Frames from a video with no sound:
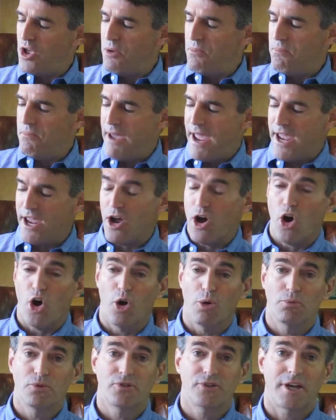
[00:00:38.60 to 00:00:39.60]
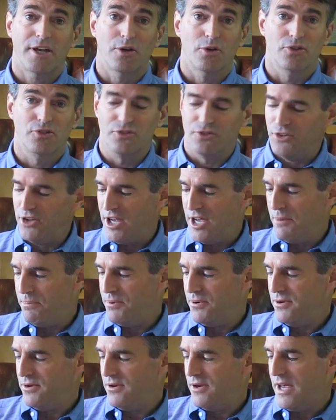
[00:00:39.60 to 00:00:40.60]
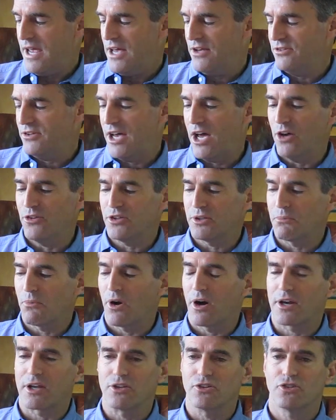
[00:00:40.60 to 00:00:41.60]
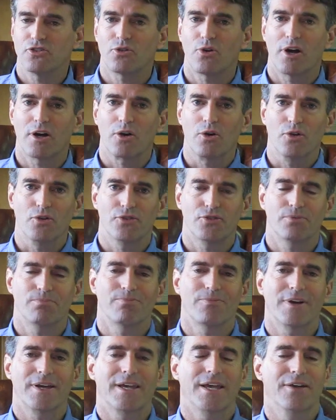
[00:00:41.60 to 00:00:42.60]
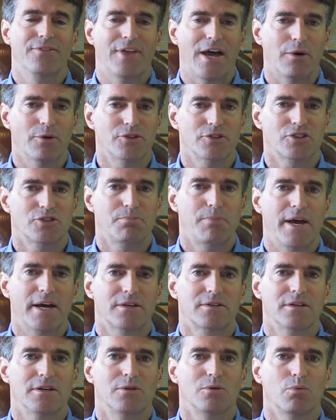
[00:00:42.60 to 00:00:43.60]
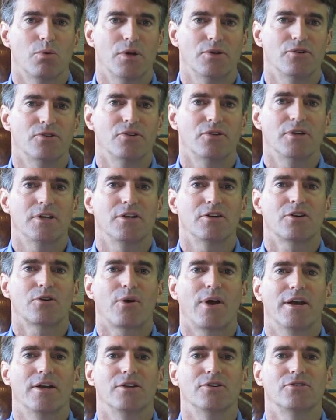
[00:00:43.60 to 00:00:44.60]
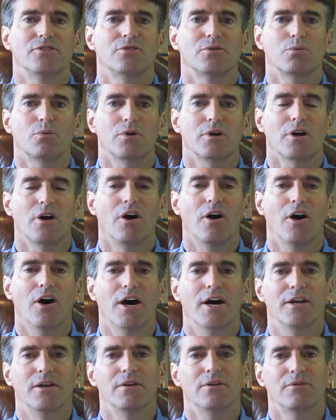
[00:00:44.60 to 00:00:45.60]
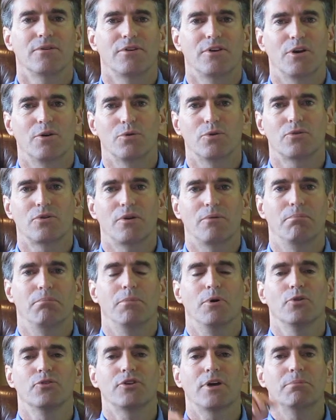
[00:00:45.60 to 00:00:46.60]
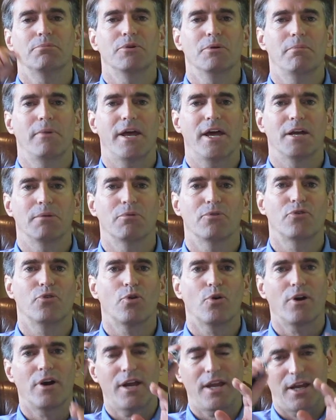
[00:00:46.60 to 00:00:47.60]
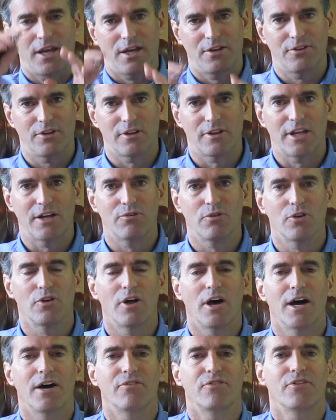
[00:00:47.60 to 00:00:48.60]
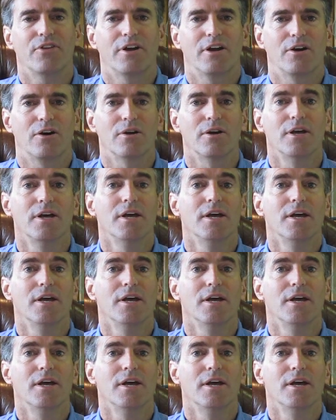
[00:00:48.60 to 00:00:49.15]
May home sales dip as housing market struggles. Again, that was expected. Once the credits were gone, there was a built-up demand beforehand that leveled off there.